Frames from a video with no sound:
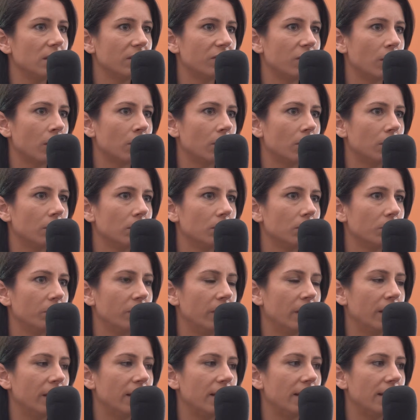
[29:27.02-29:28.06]
difficult,
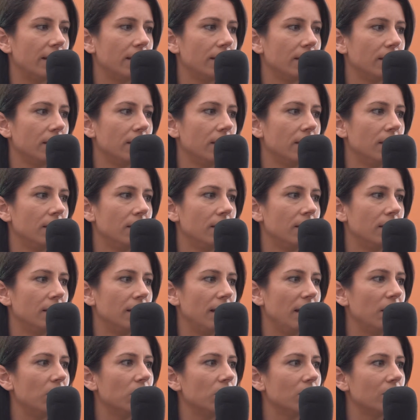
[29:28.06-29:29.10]
but.
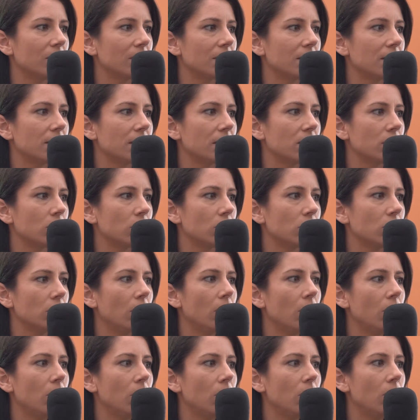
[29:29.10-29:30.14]
It was
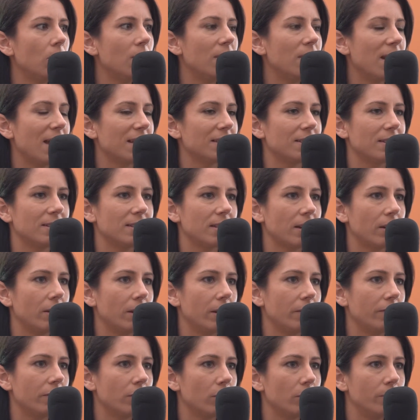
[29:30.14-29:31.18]
so
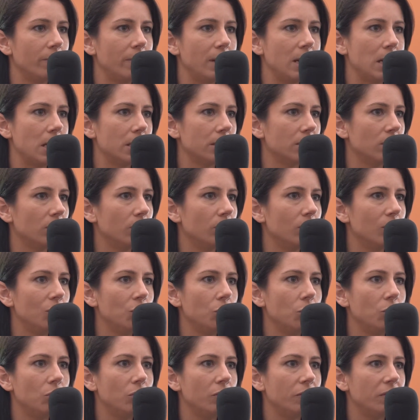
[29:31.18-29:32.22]
necessary for me to
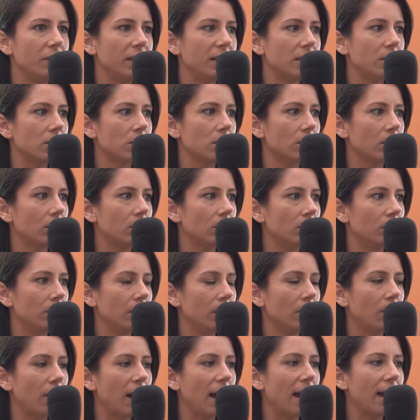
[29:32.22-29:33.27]
move into, you
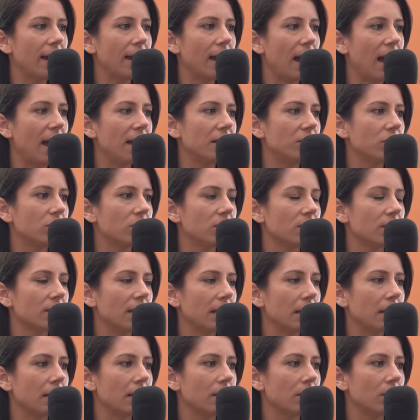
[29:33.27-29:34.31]
know, I, I just
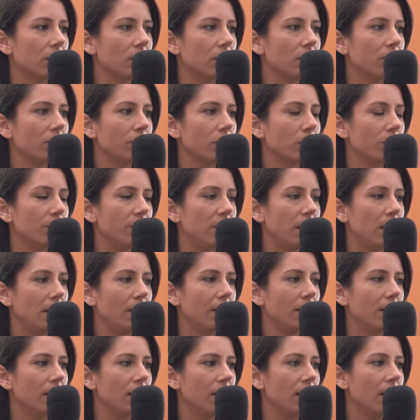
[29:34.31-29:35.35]
think for
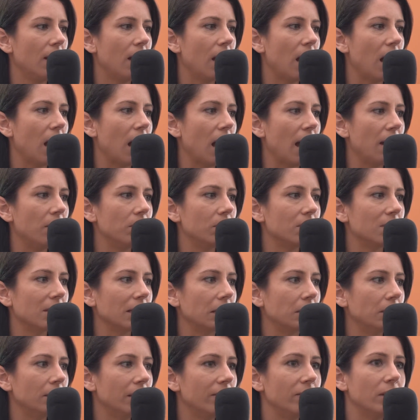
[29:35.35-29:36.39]
me, I was
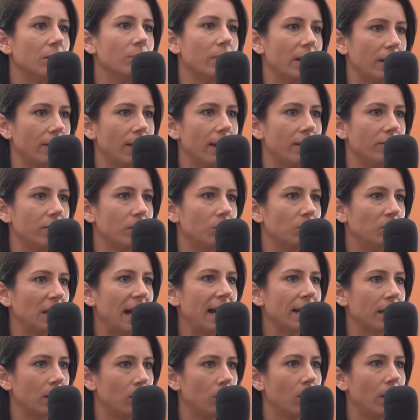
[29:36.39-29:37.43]
like living my life in
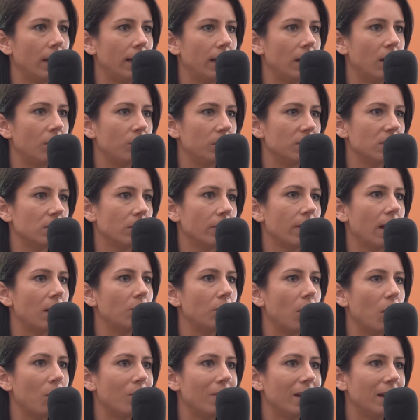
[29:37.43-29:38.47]
black and white up until that
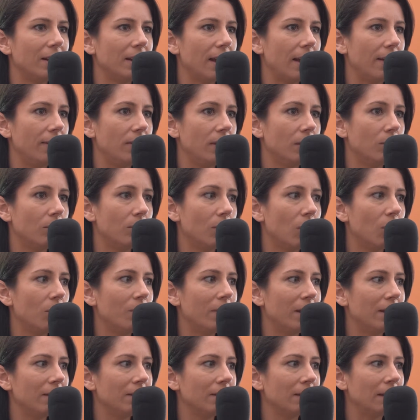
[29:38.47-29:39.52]
moment. Wow. And the
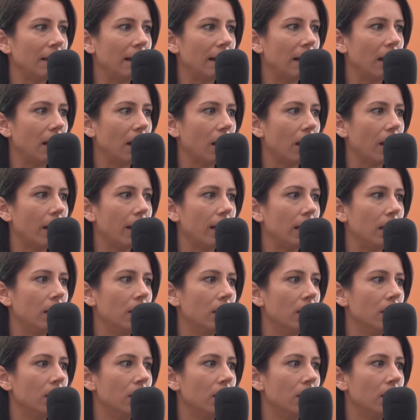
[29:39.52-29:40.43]
moment that I